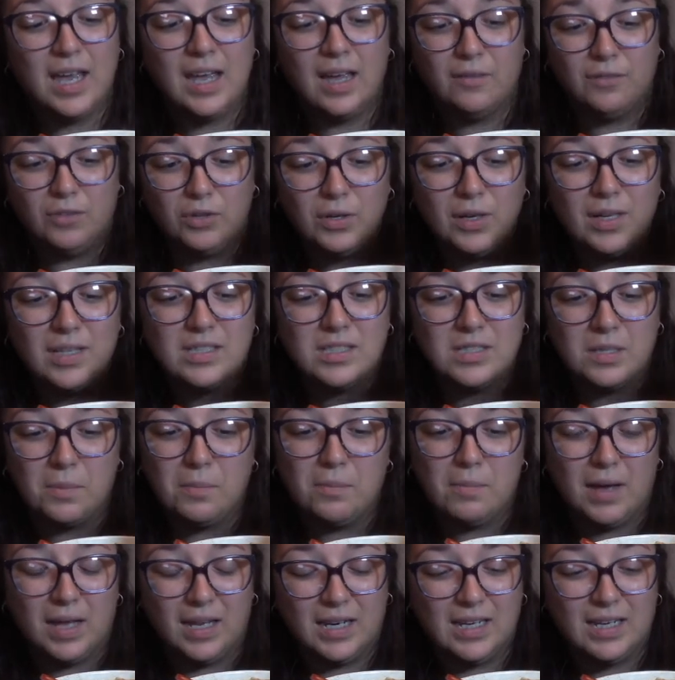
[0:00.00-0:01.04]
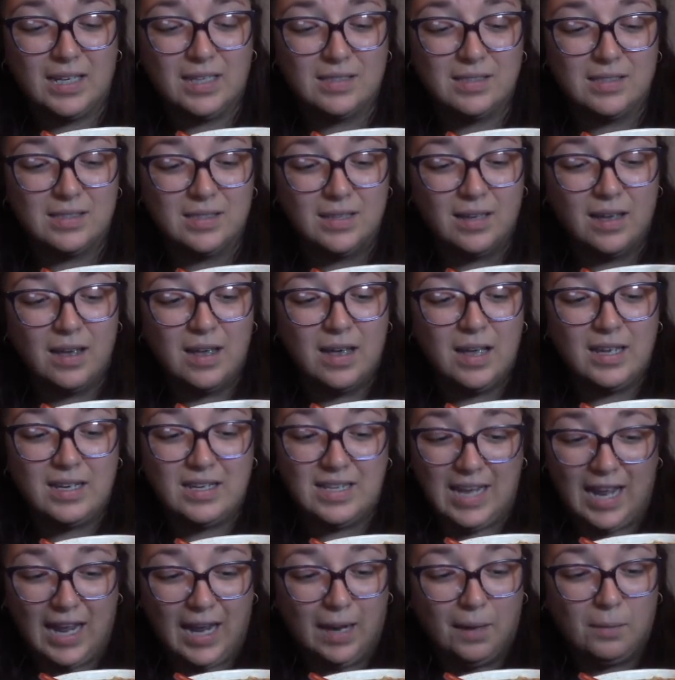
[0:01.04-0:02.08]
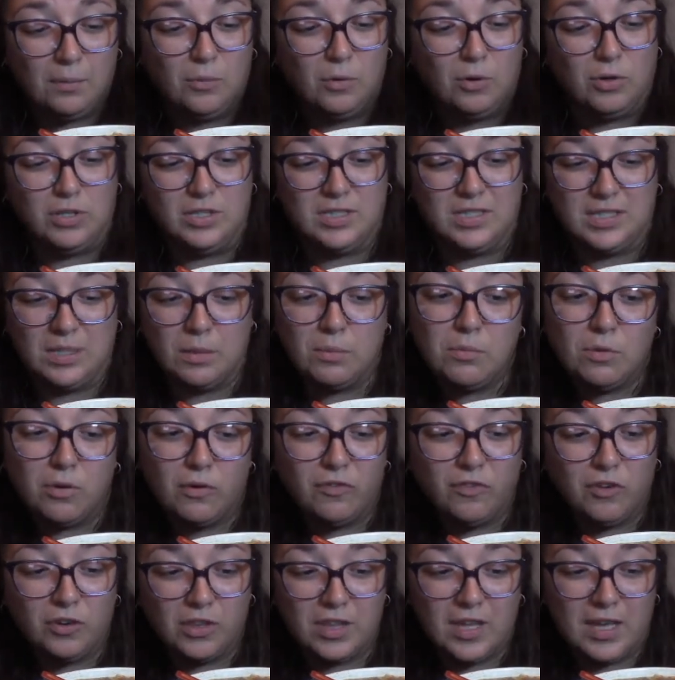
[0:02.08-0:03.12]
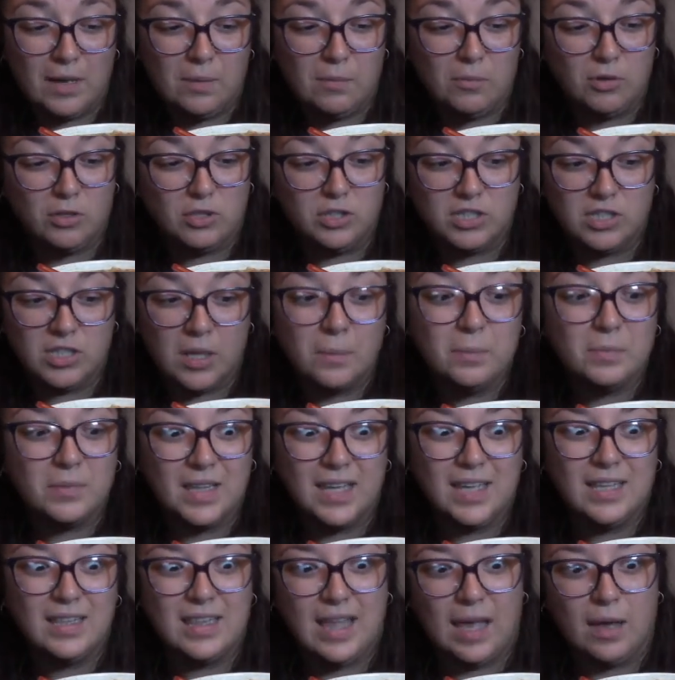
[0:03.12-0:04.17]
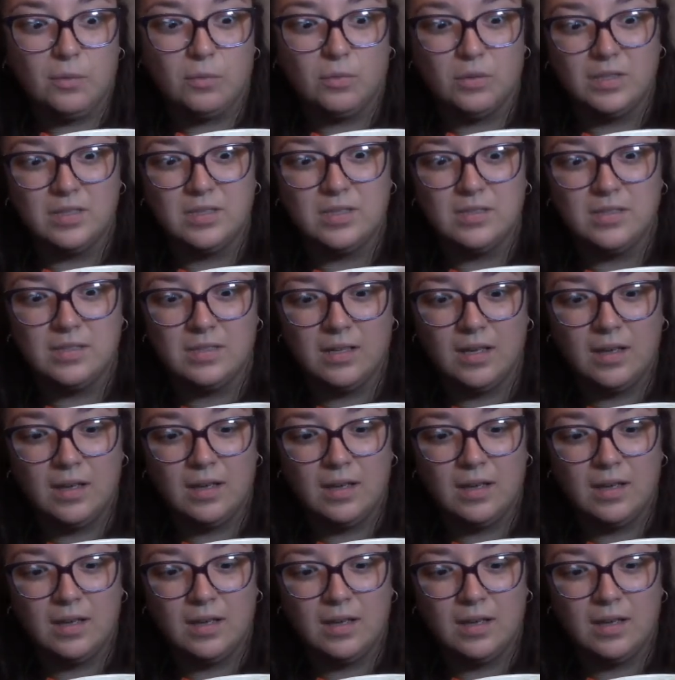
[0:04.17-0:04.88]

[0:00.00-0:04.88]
If you get somebody's name or a symbol for them or something that was